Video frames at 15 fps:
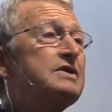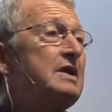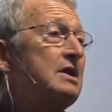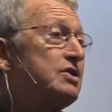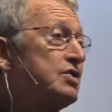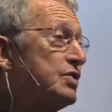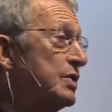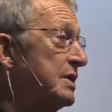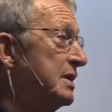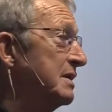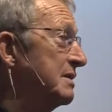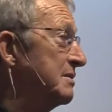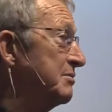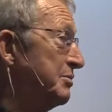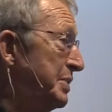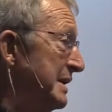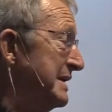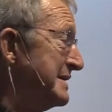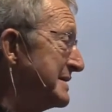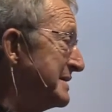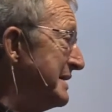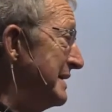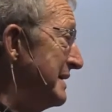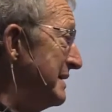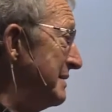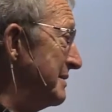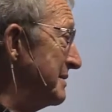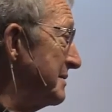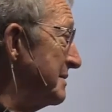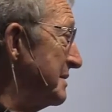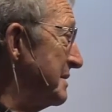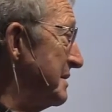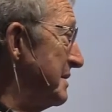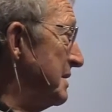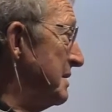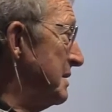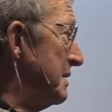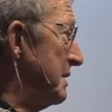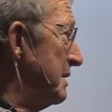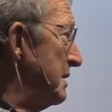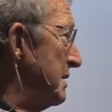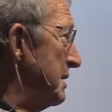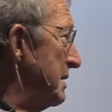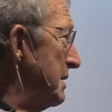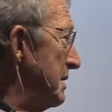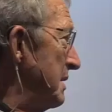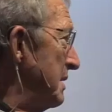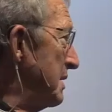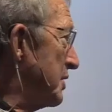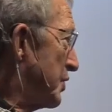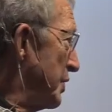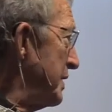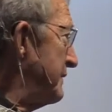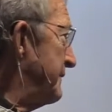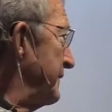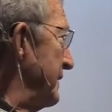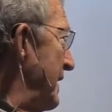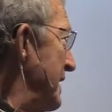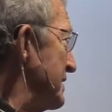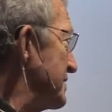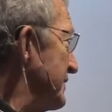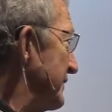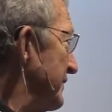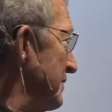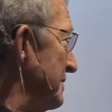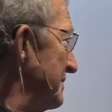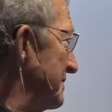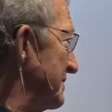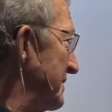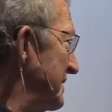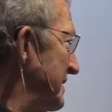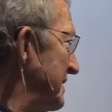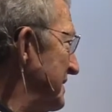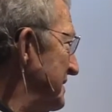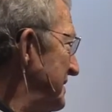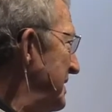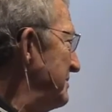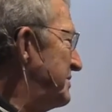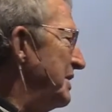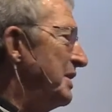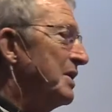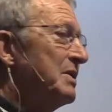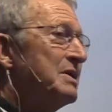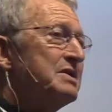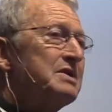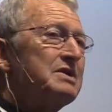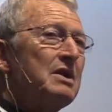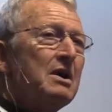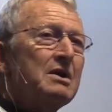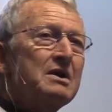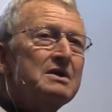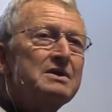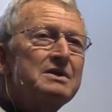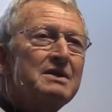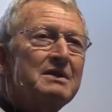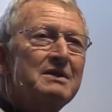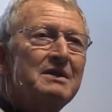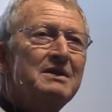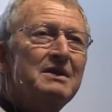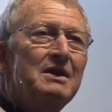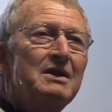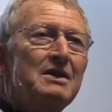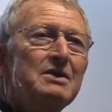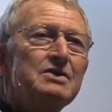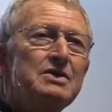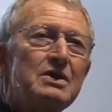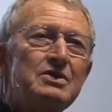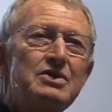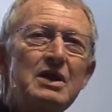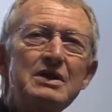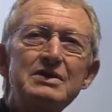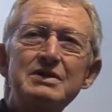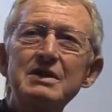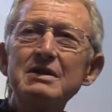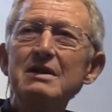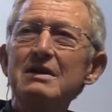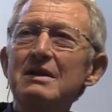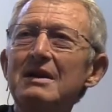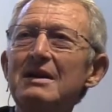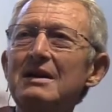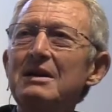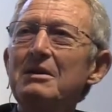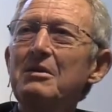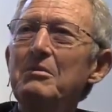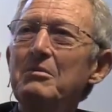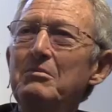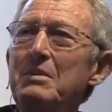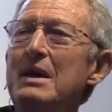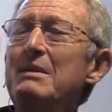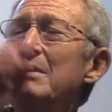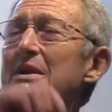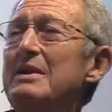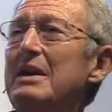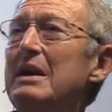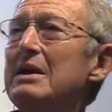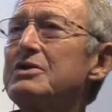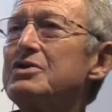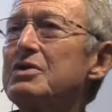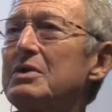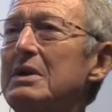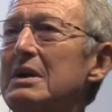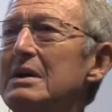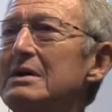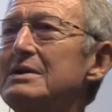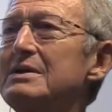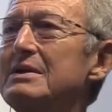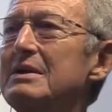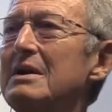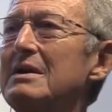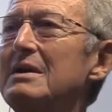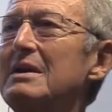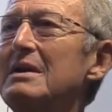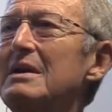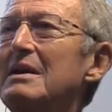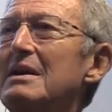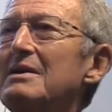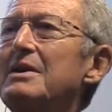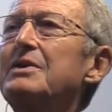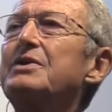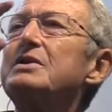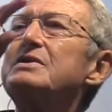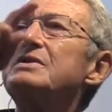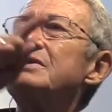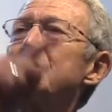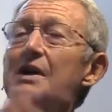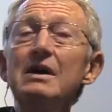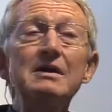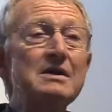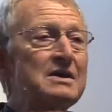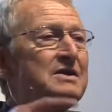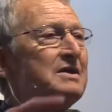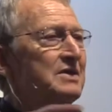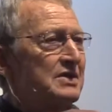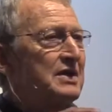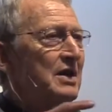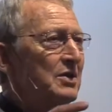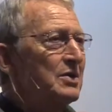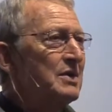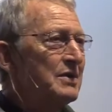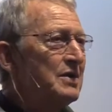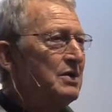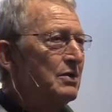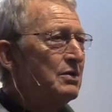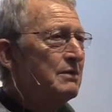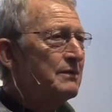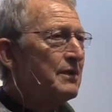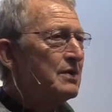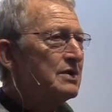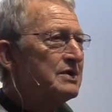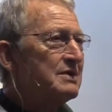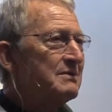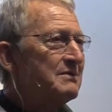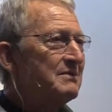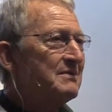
century BC, a Greek philosopher named Aristarchus suggested maybe the answer is that the sun is the center of the universe.